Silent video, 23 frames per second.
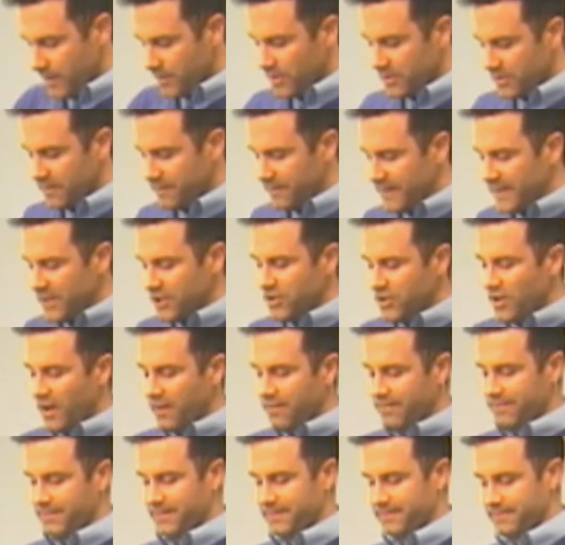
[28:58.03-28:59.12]
So, to finish
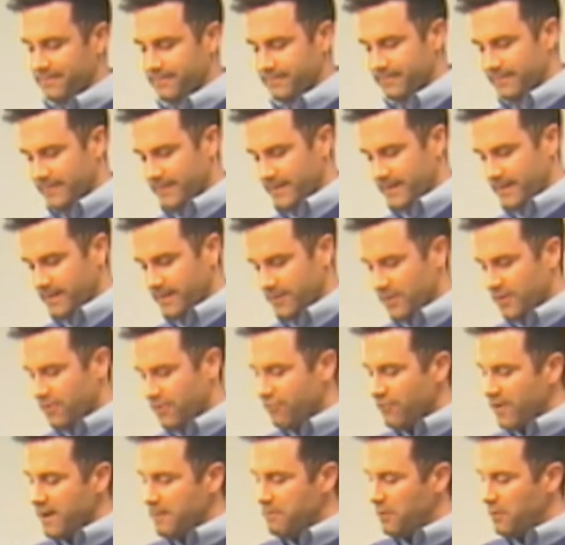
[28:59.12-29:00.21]
off,
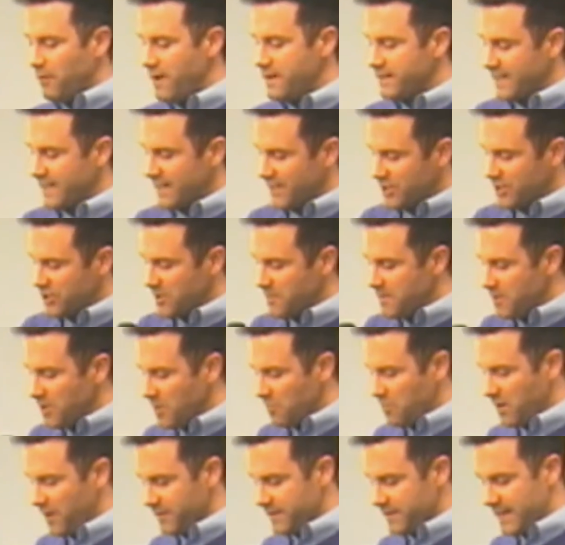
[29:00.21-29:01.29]
just three points, kind of summing
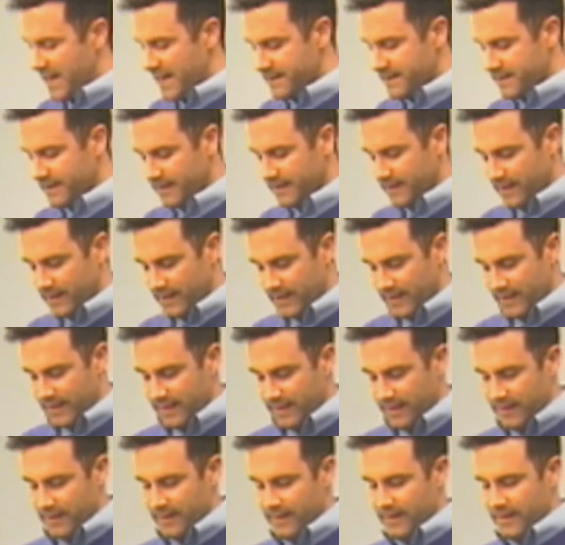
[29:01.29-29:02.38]
up what I've said.
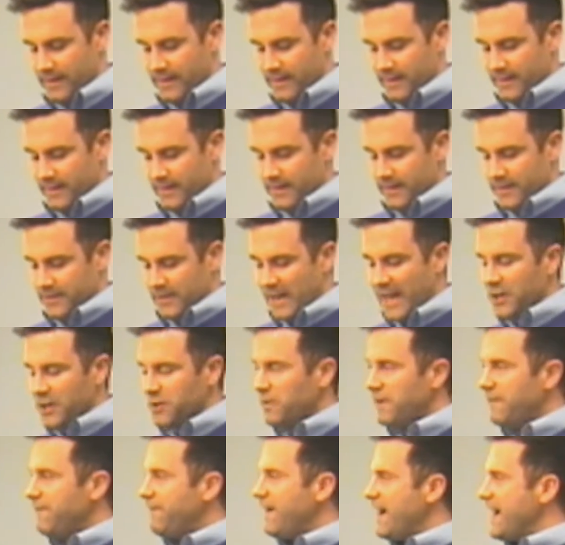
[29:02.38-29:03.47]
So, how
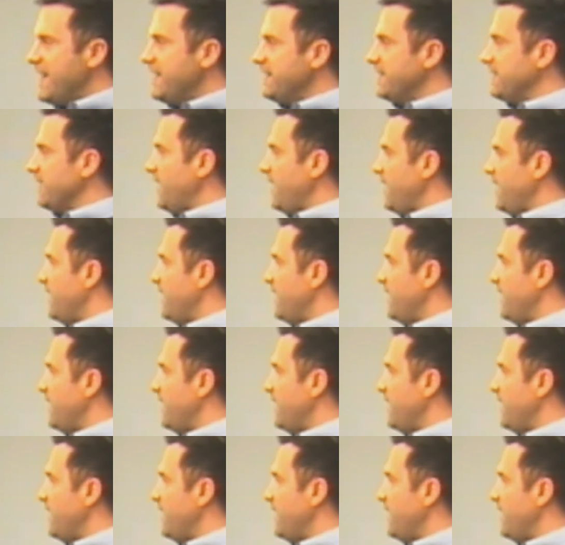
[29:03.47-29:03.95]
do we find